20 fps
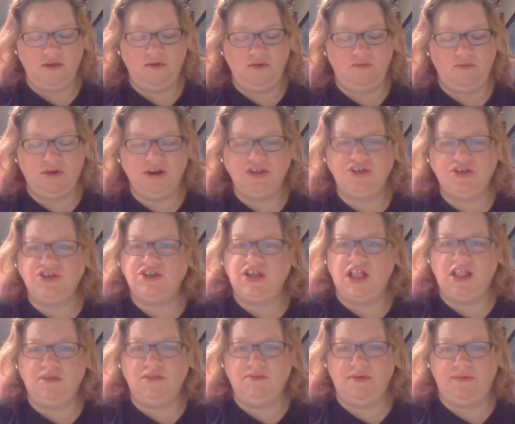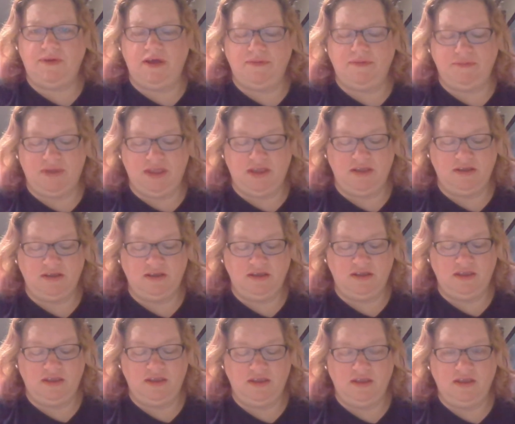What did you tell him about me?
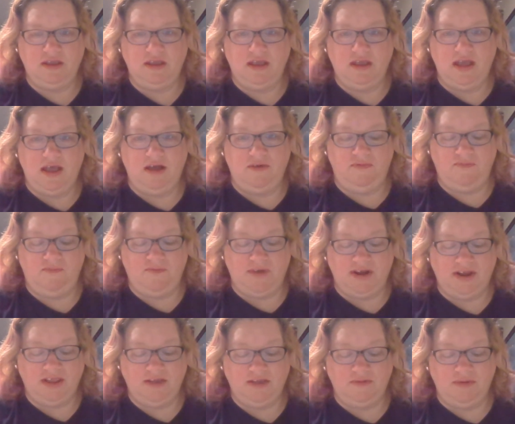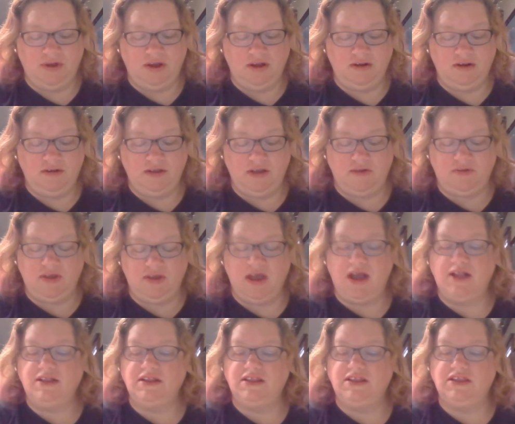How funny you are, how
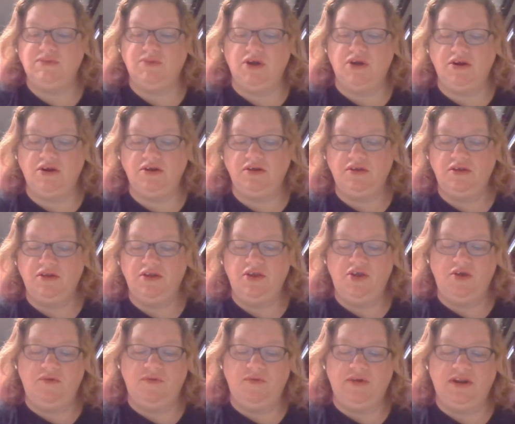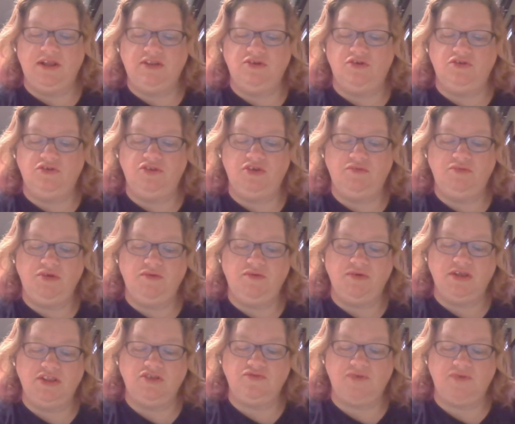kind and smart. When I told him you
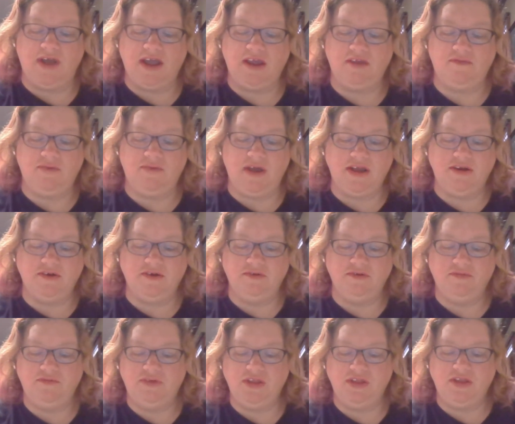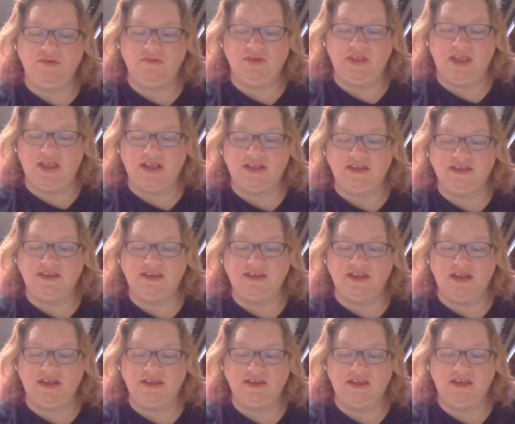read Dragon Rider when you were like
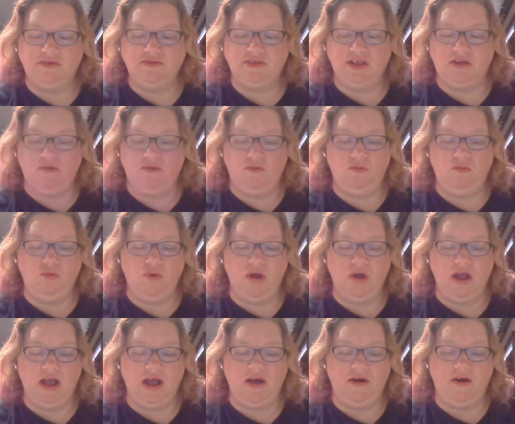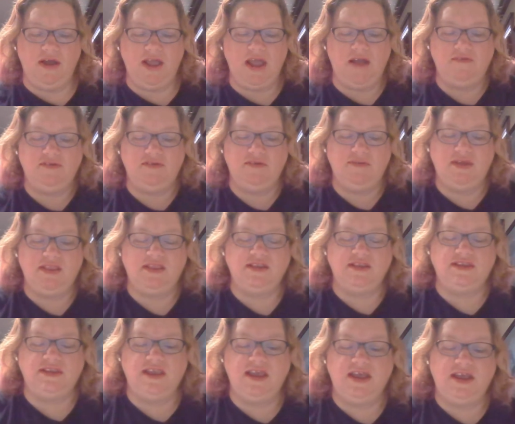6, he was like, wow, I have to meet
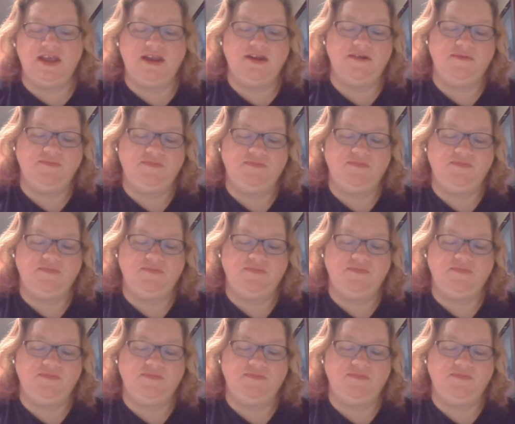this kid.